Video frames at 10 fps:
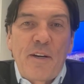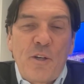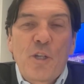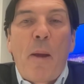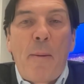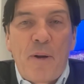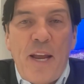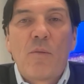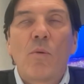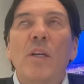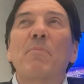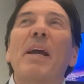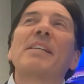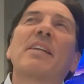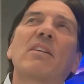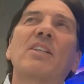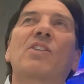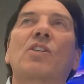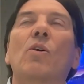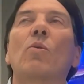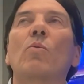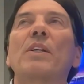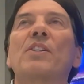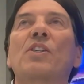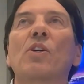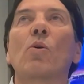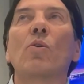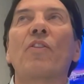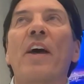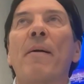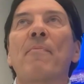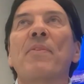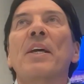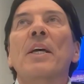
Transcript: newspaper, yeah. We basically sold them